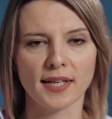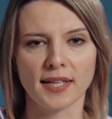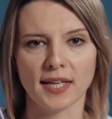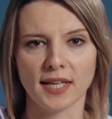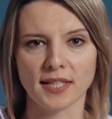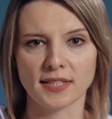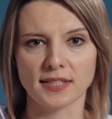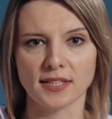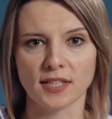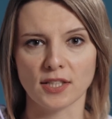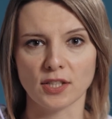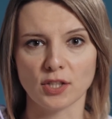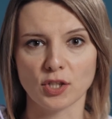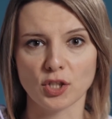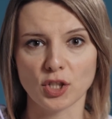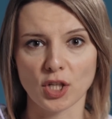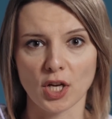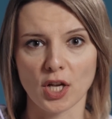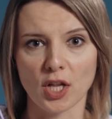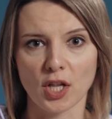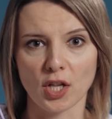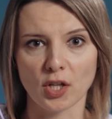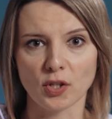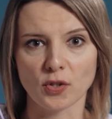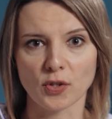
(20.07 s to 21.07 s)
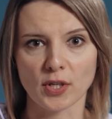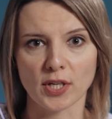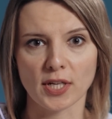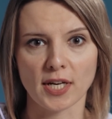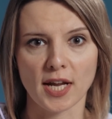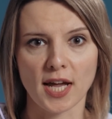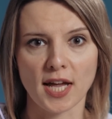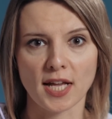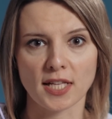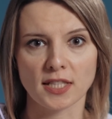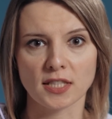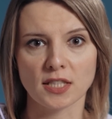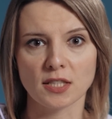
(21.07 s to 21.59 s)
kissing children
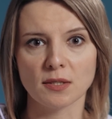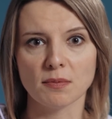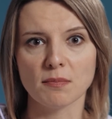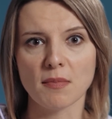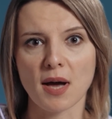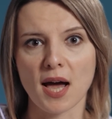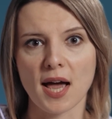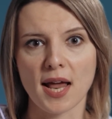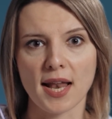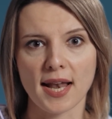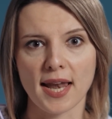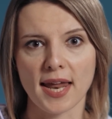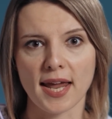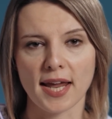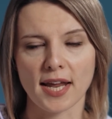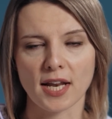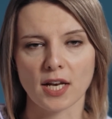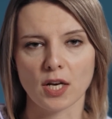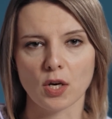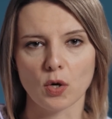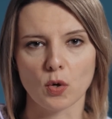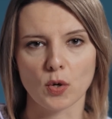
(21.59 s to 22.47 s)
and smiling